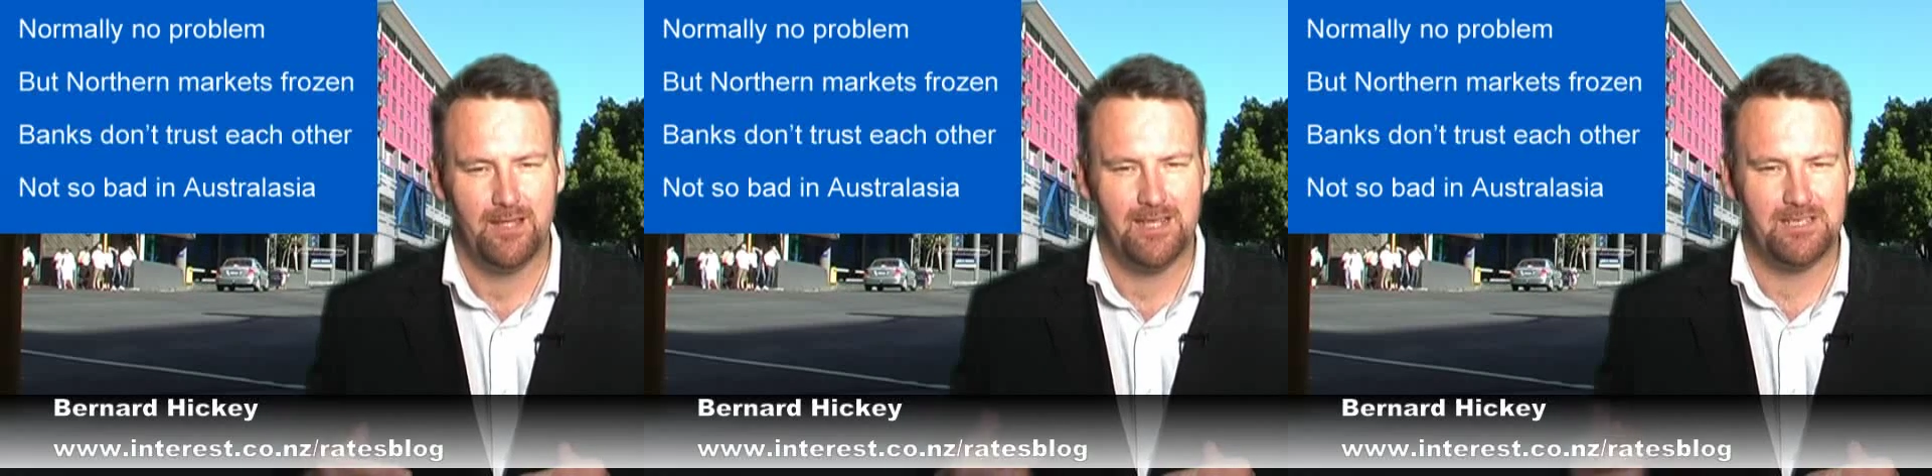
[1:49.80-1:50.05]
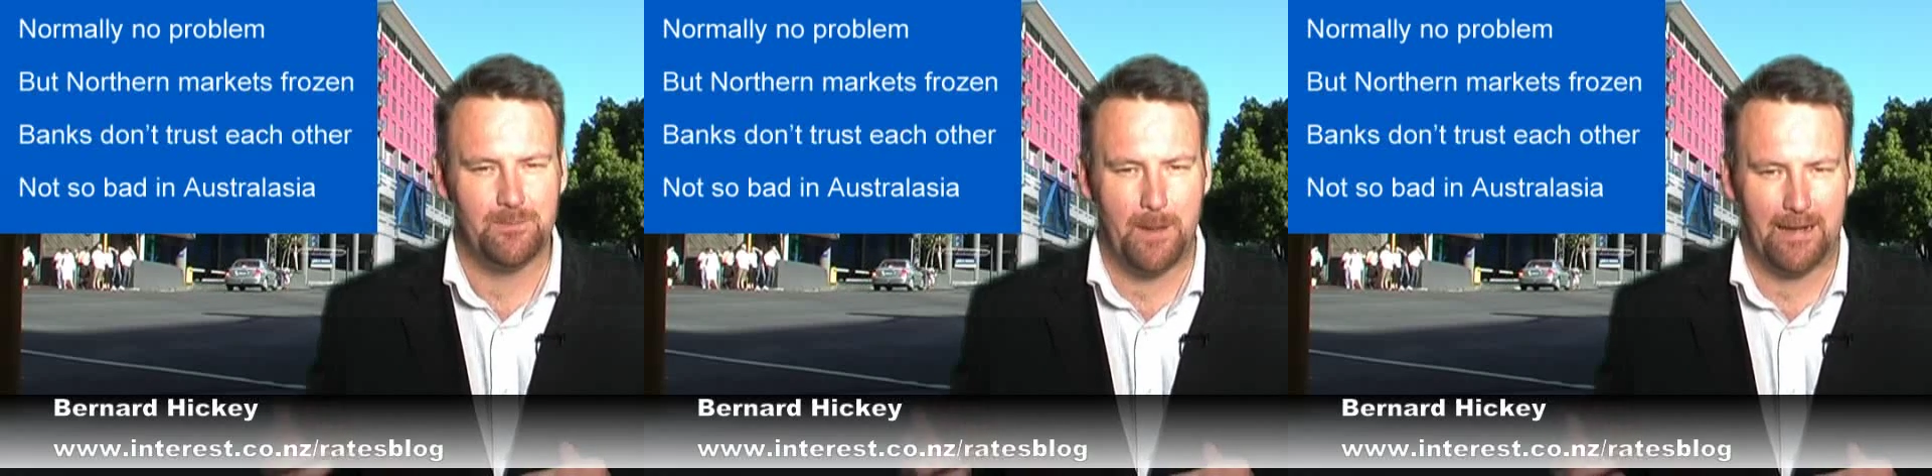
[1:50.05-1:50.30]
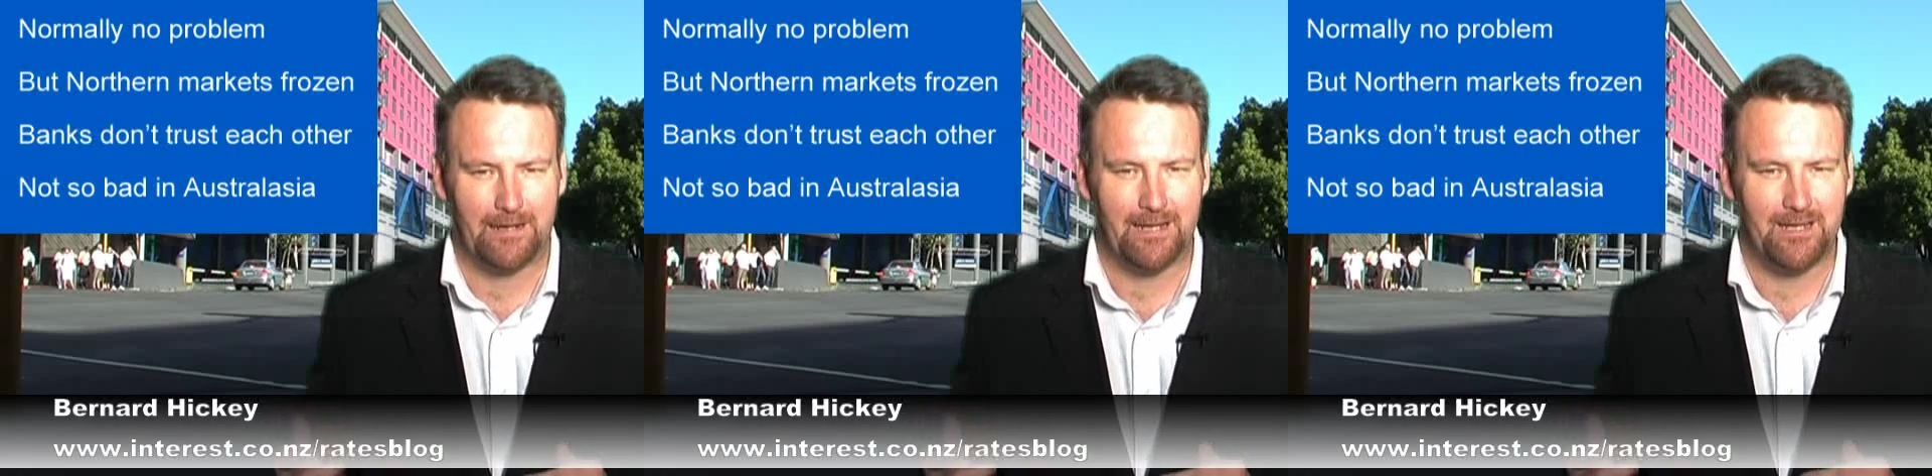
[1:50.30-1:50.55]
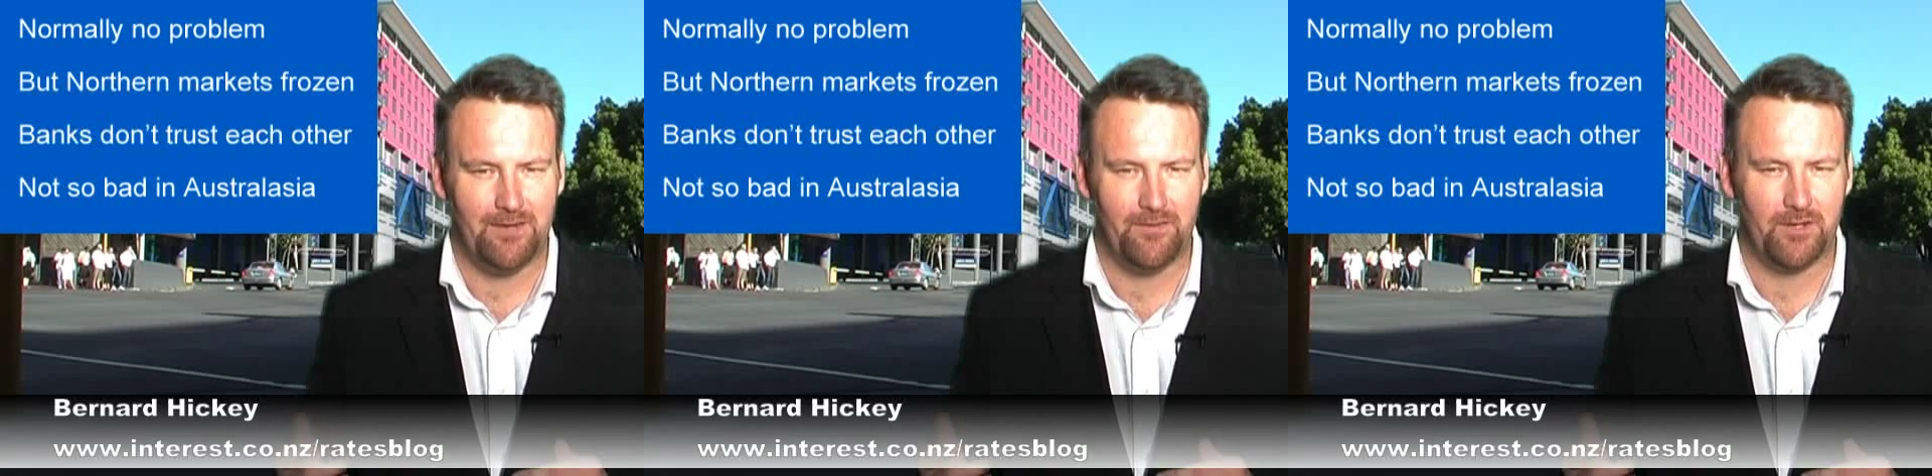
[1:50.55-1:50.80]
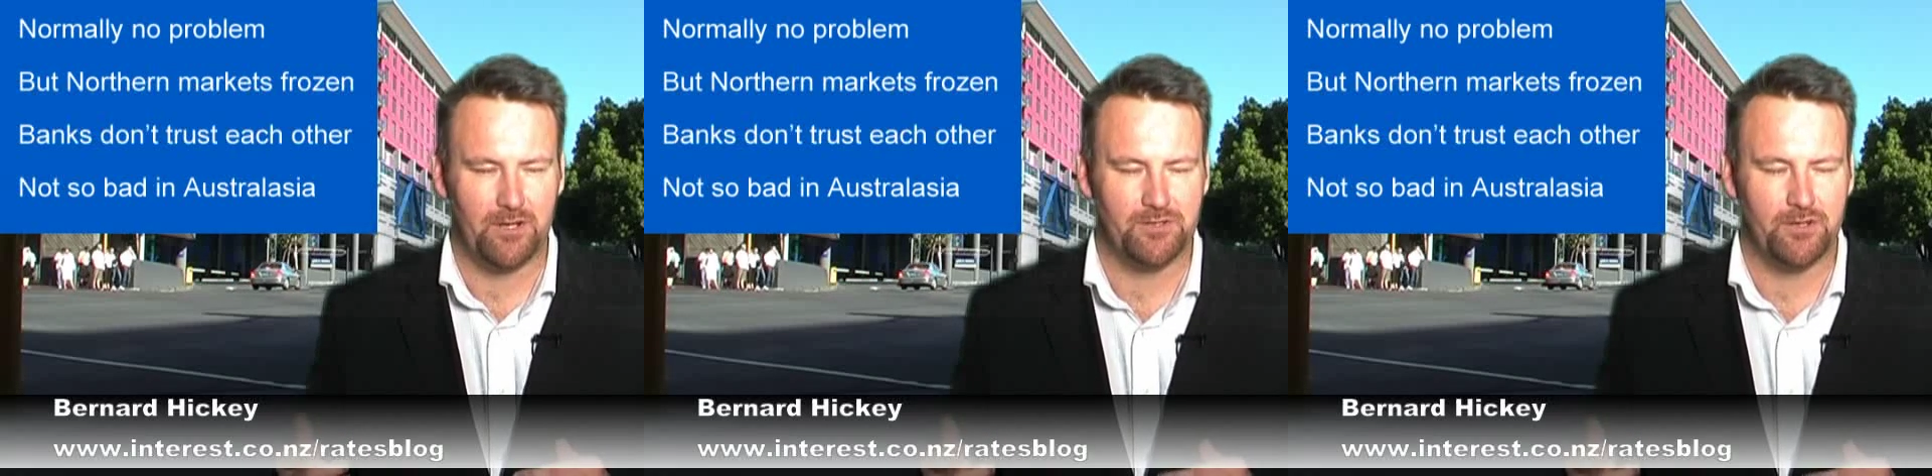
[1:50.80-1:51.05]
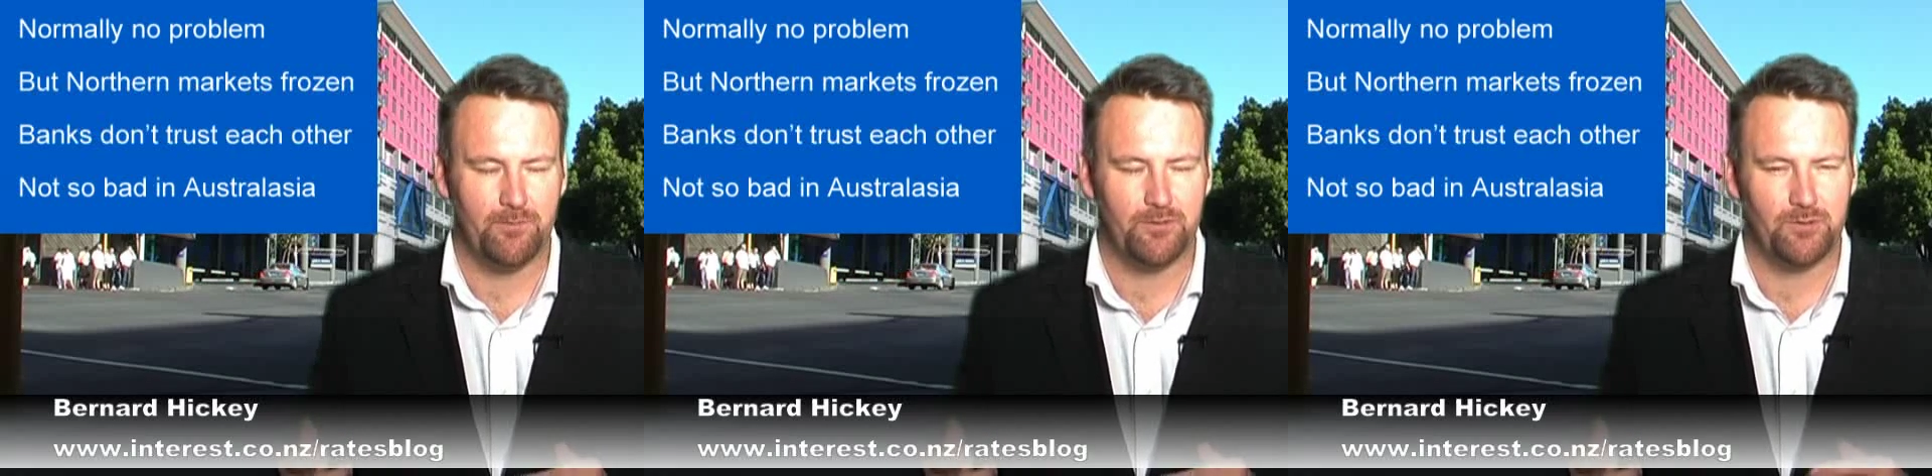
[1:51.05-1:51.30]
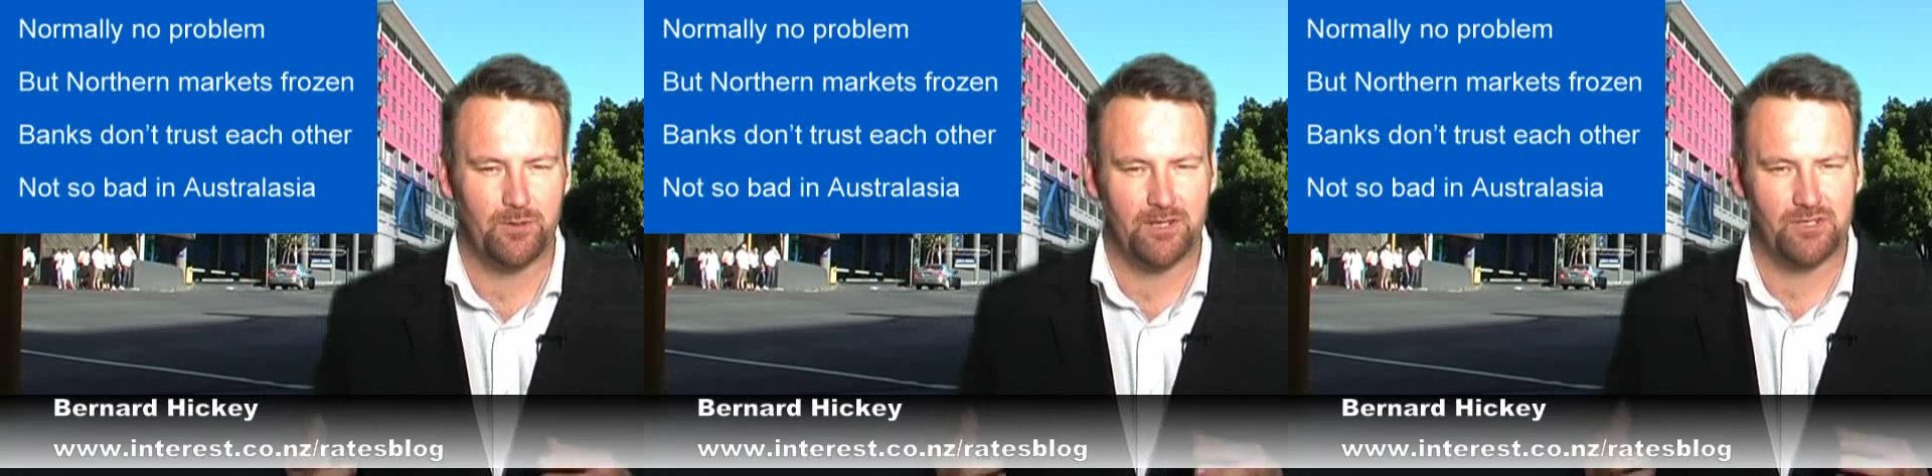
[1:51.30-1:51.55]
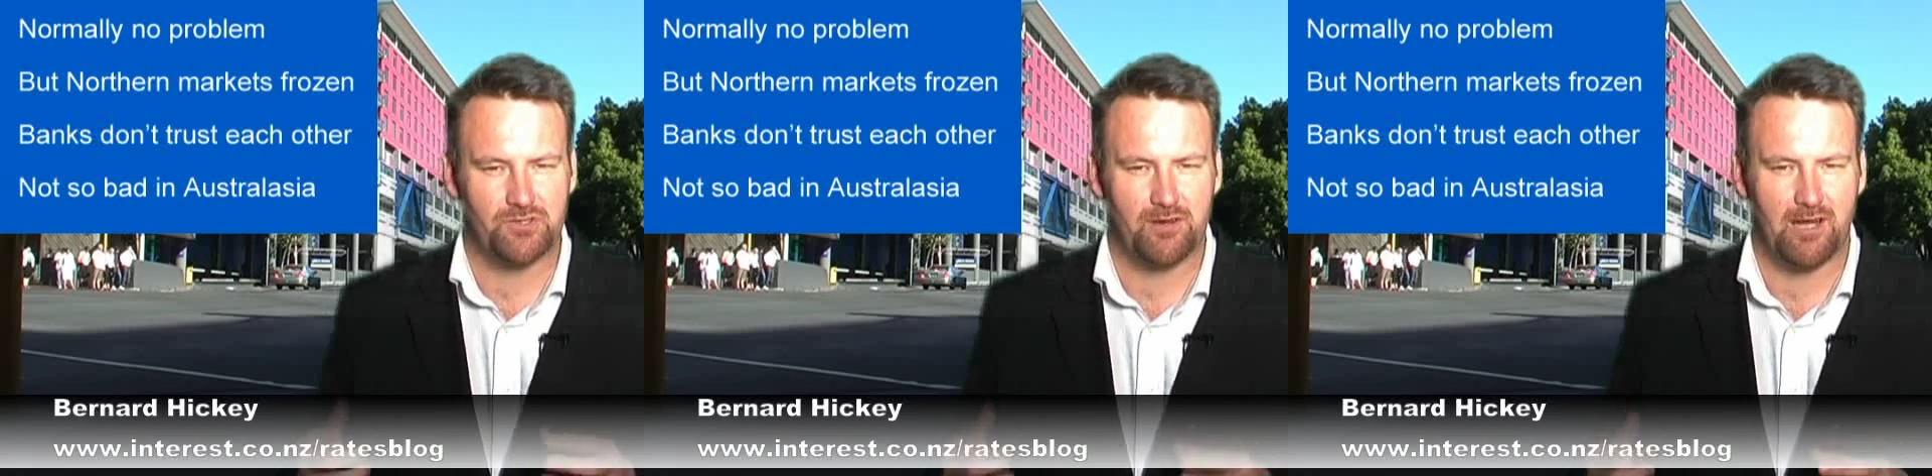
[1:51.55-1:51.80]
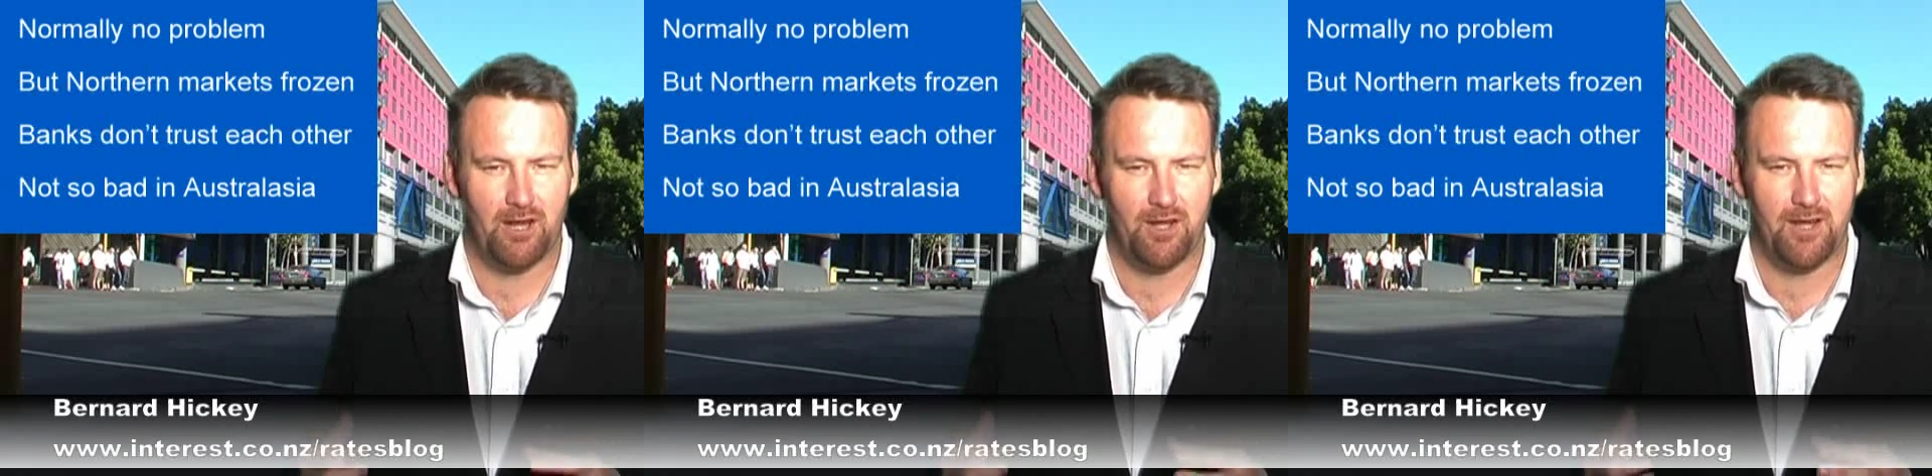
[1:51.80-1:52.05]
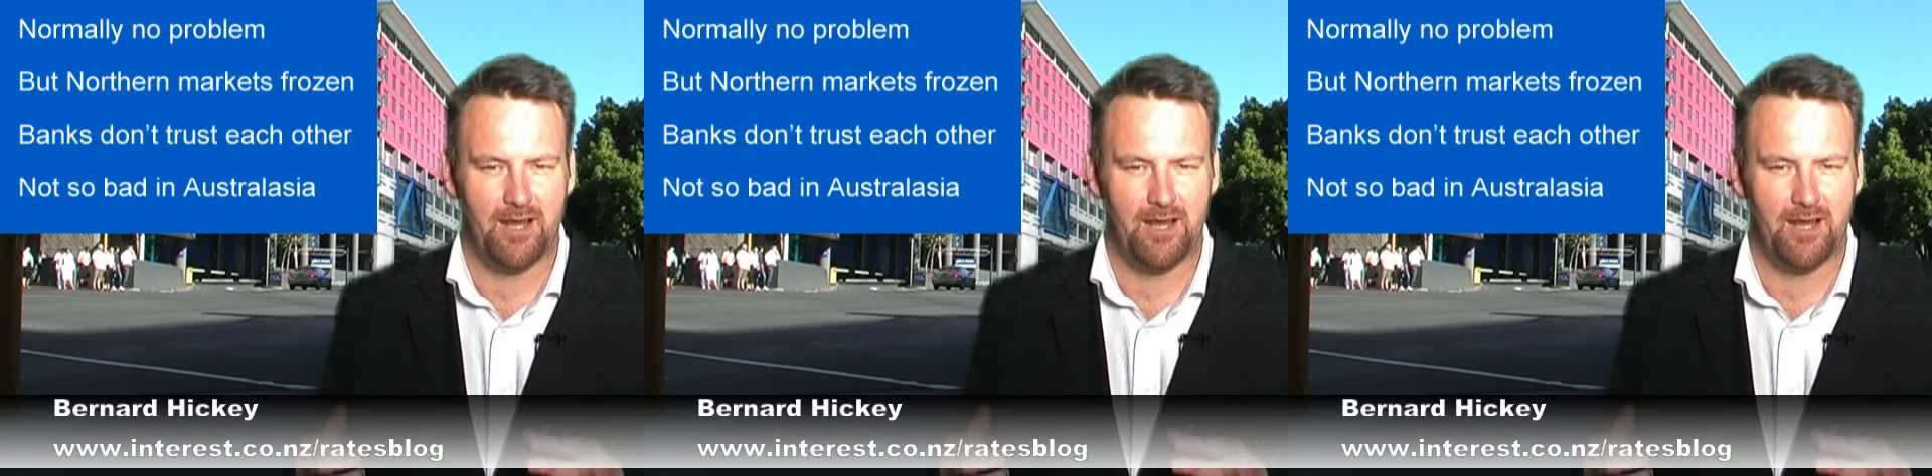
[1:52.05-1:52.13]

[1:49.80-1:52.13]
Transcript: interbank lending that goes on between Australian